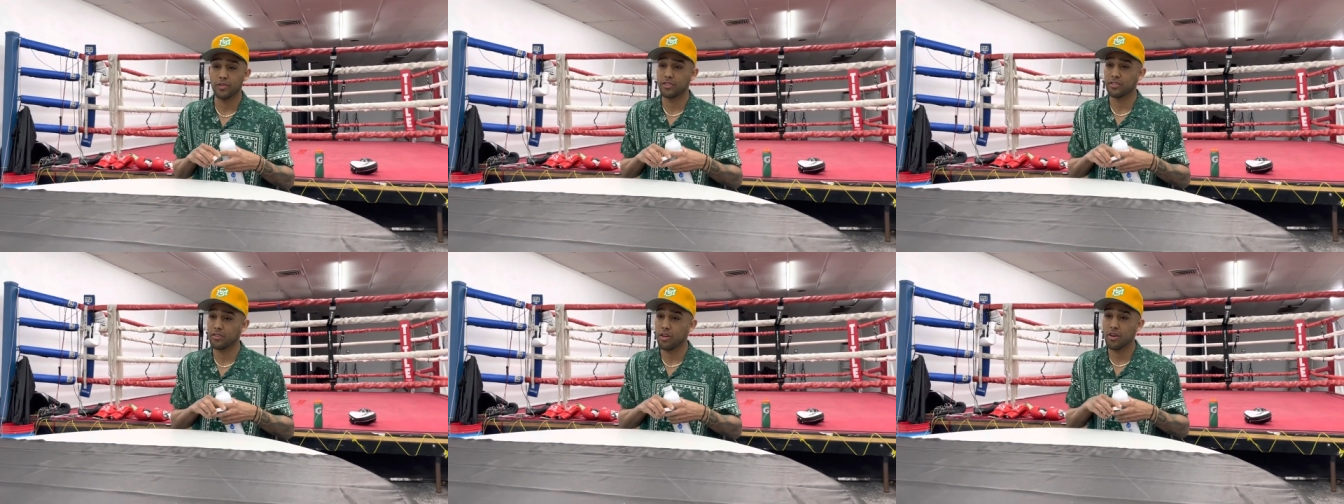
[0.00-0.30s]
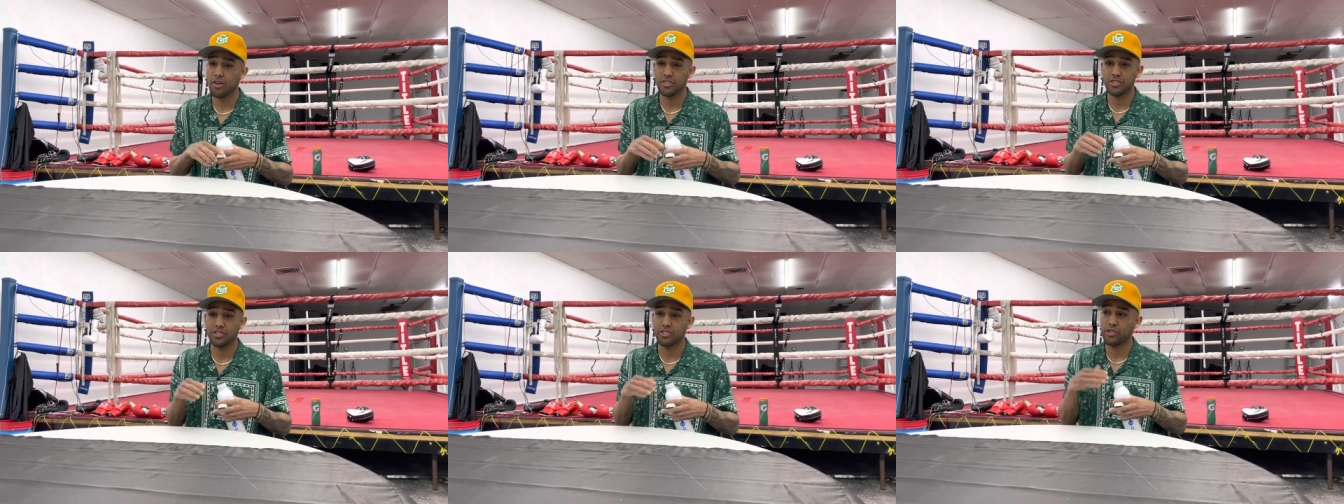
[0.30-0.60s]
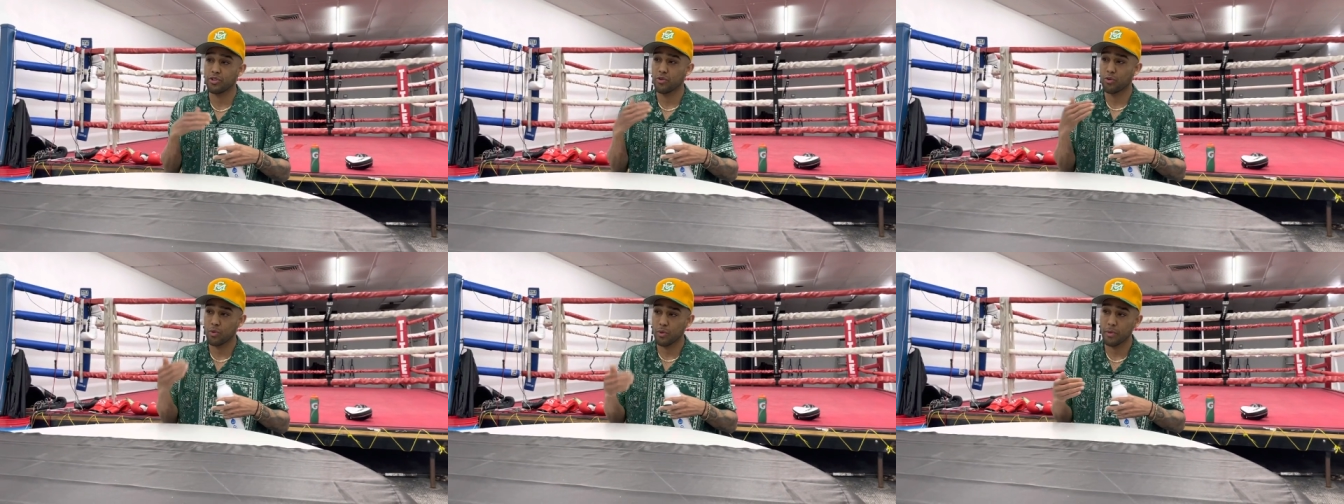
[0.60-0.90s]
As long as you're
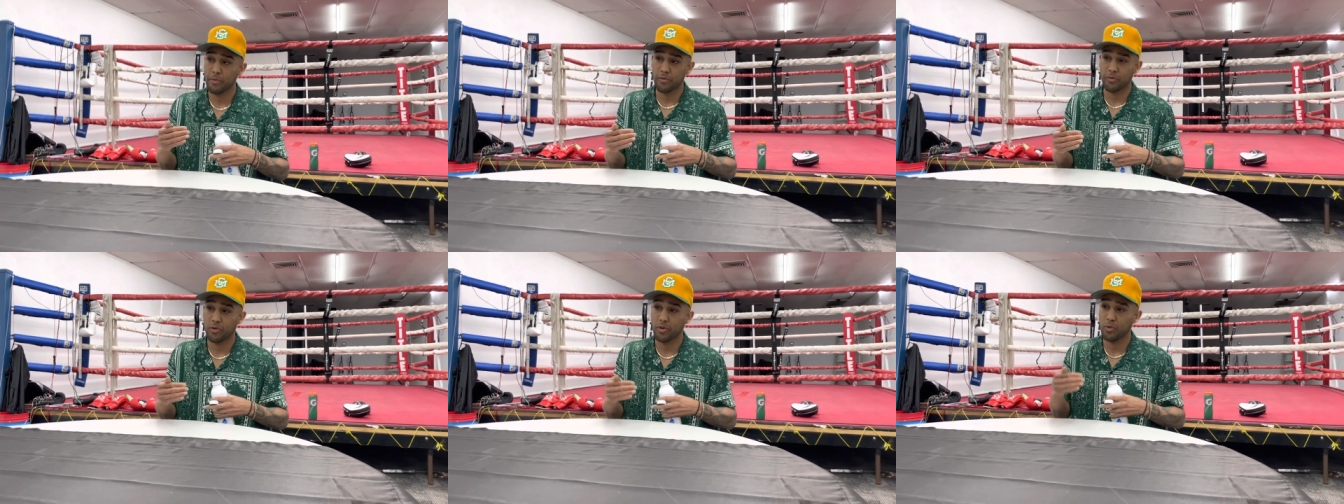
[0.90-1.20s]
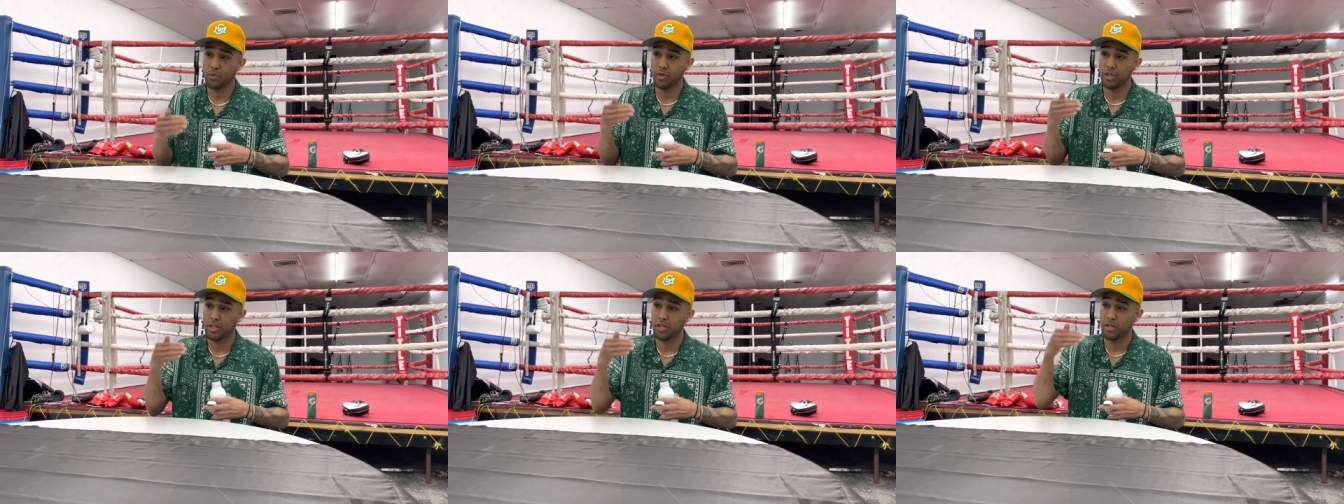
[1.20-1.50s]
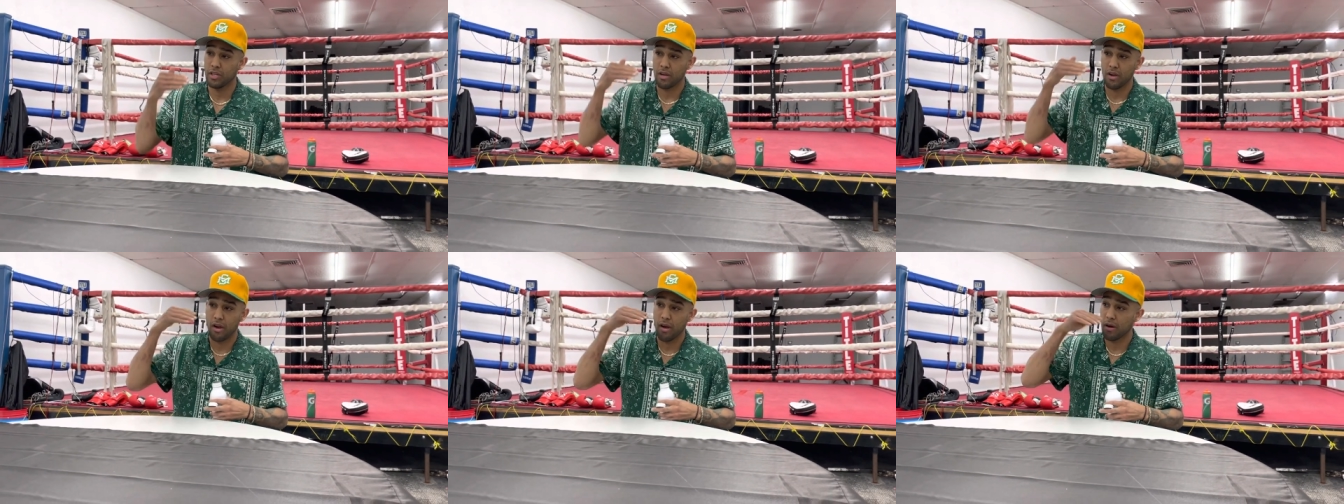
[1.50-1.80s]
equipped for
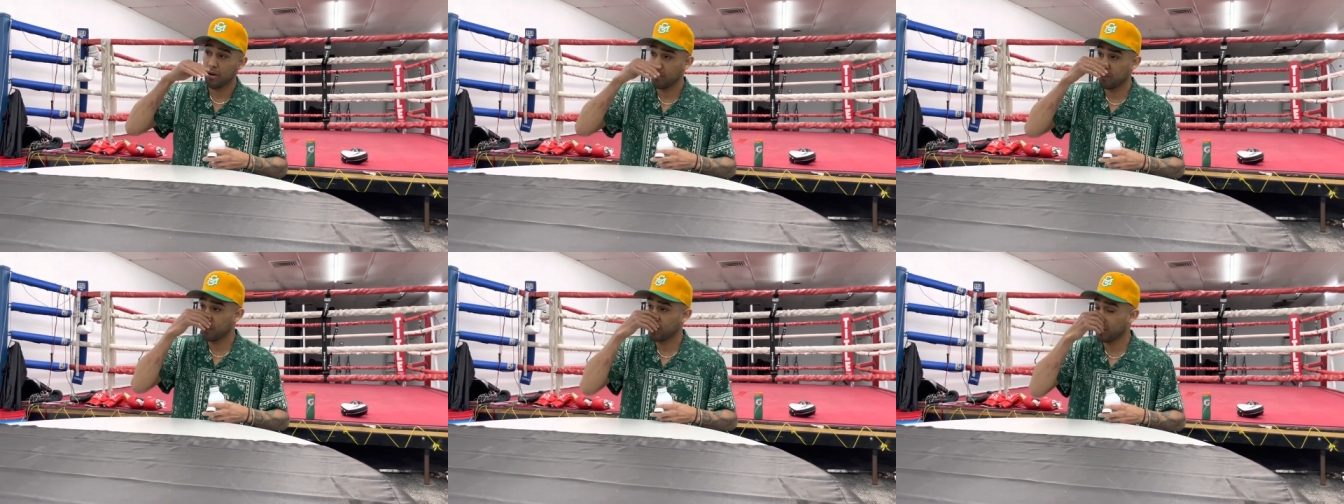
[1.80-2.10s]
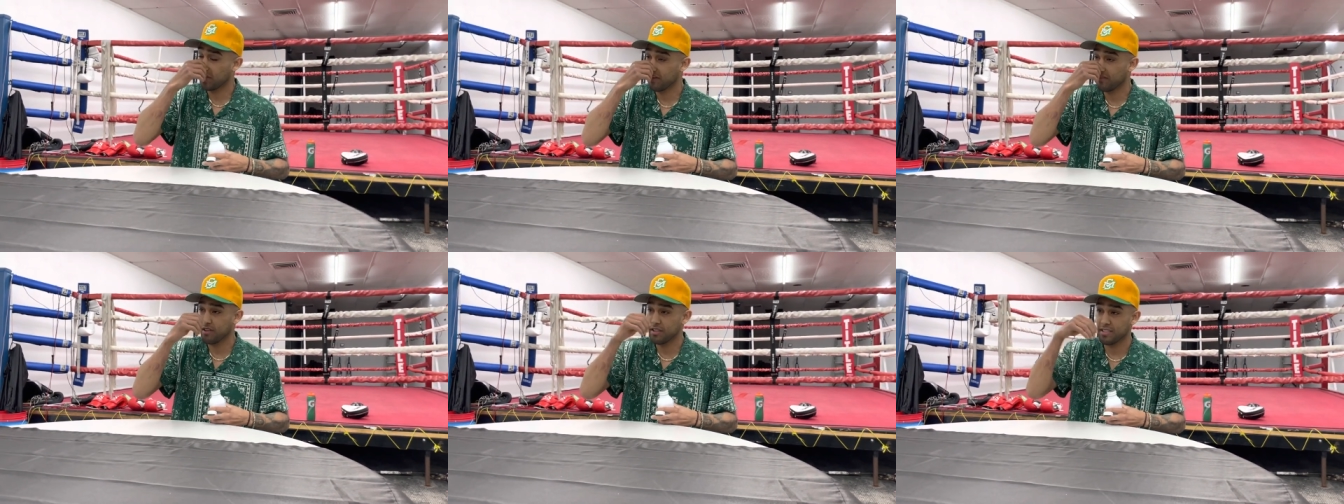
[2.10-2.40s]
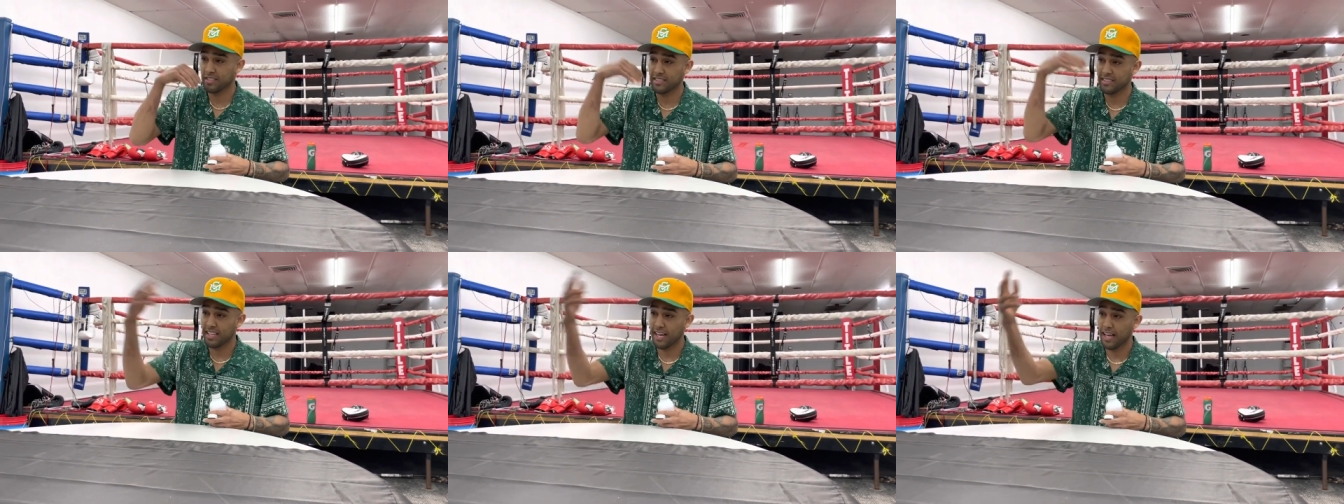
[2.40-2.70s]
whatever
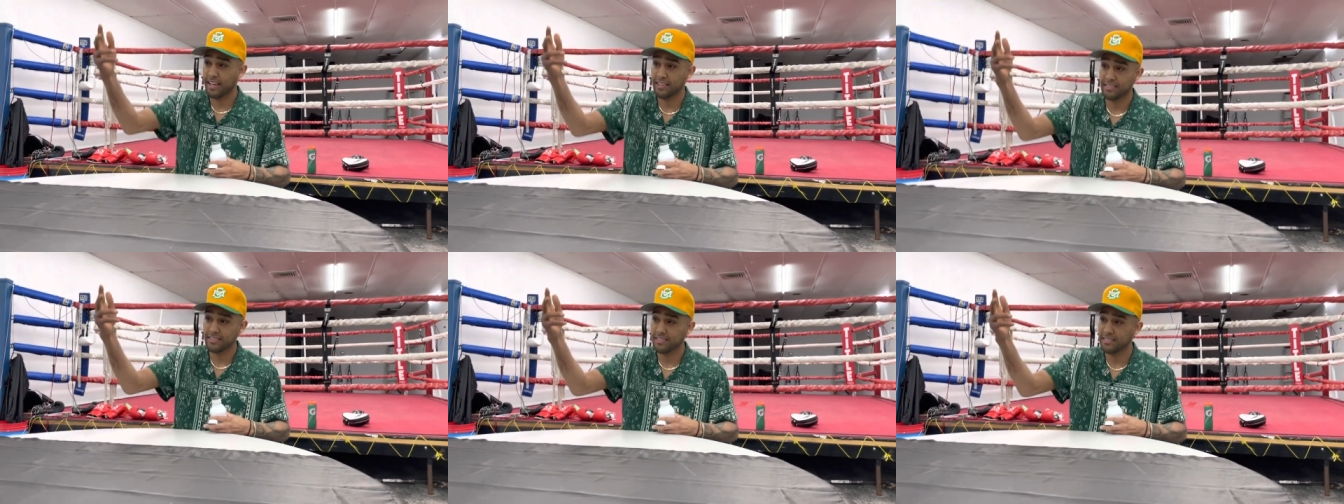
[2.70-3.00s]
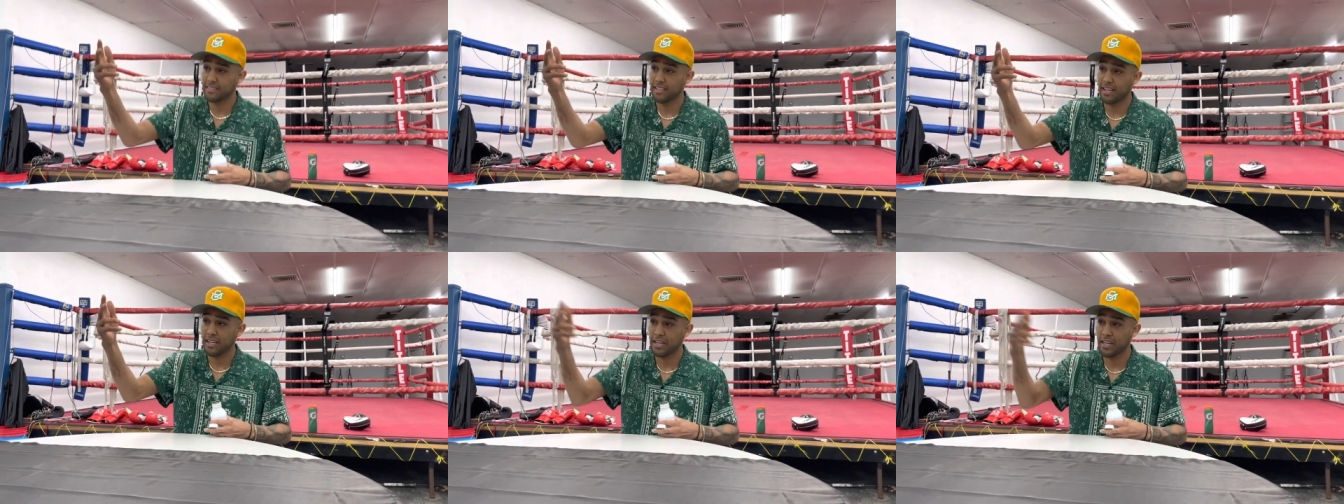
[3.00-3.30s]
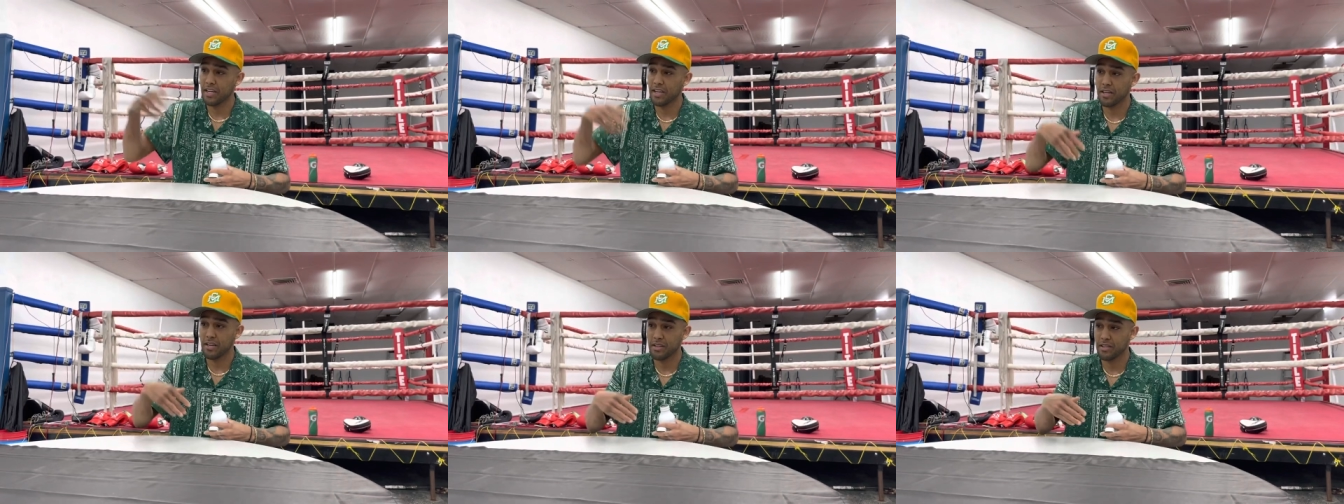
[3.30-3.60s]
the task is at
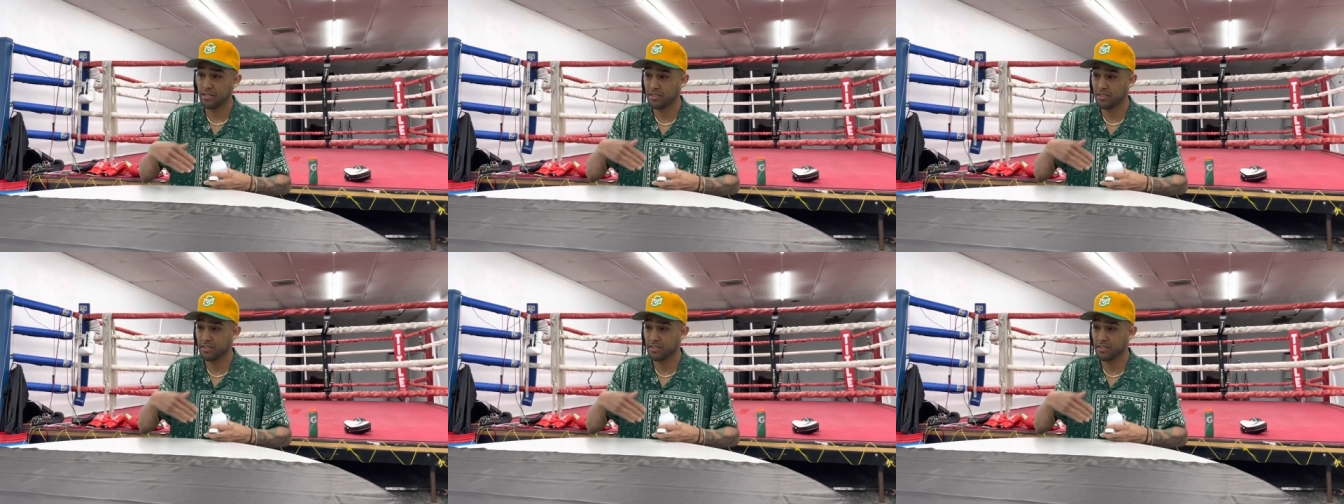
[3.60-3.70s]
hand,